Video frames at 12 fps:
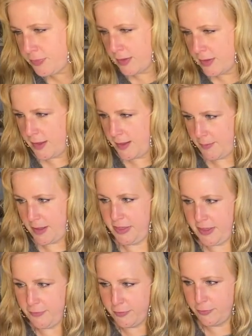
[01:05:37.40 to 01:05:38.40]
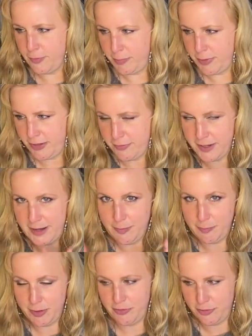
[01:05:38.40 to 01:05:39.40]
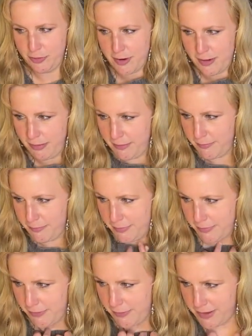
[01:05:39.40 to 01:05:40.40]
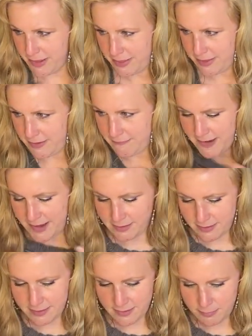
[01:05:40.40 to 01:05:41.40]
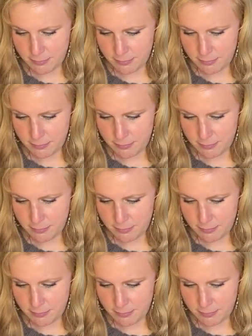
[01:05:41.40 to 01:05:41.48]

I think as we pick, Renee, we picked your color. We'll go with Yvette's